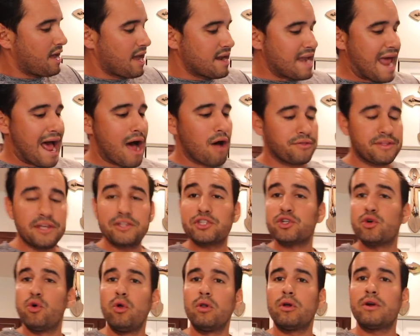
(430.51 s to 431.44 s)
Now, this
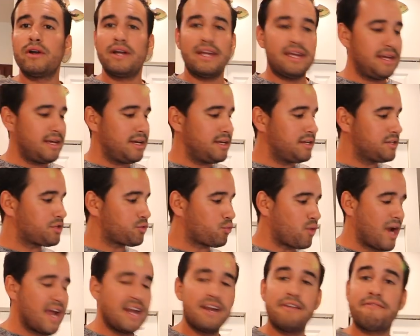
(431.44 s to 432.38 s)
cooler is
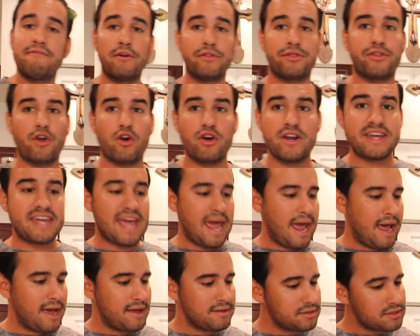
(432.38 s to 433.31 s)
rated for 30
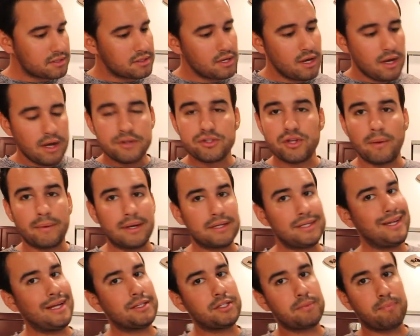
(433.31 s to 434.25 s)
cans. So I'm
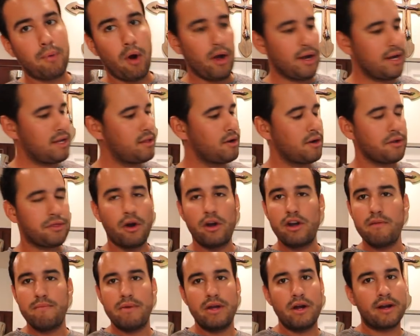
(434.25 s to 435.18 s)
guessing that's probably either
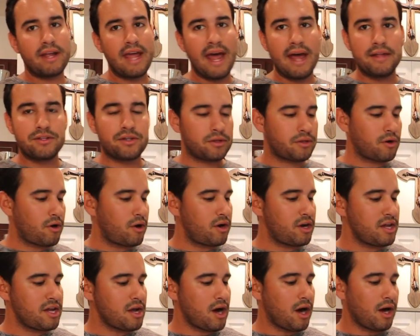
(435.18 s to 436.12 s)
30 beer cans or
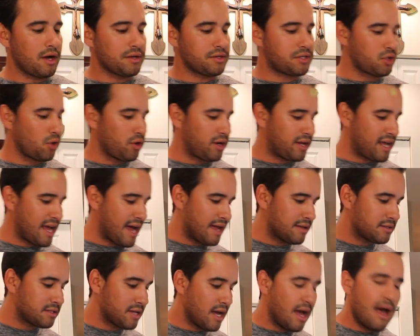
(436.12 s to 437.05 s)
30 uh, soda
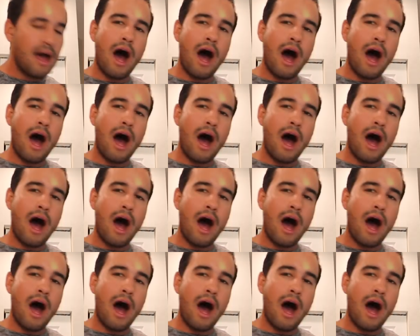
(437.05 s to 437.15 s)
cans.